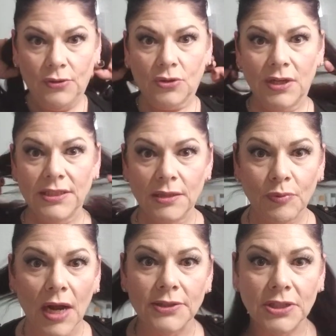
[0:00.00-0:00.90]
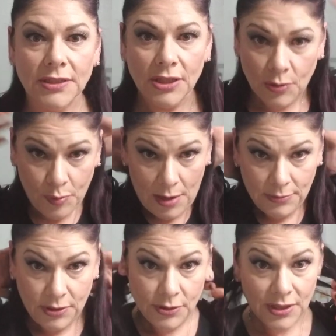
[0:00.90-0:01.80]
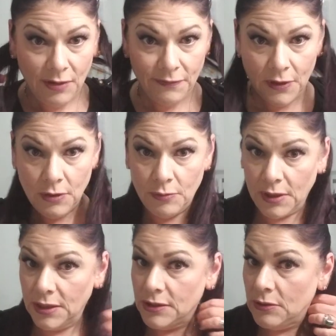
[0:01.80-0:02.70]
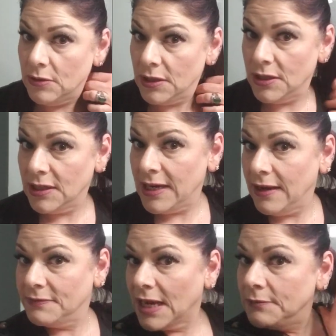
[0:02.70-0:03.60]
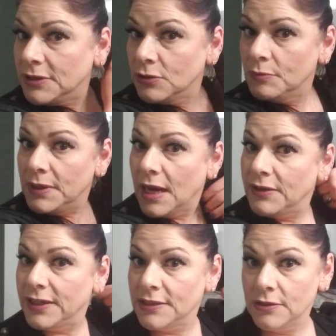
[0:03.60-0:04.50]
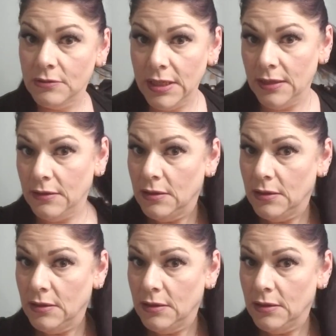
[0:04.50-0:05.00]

crazy projects that you promised yourself that you were going to do that you didn't have time to do, but now you get to do it.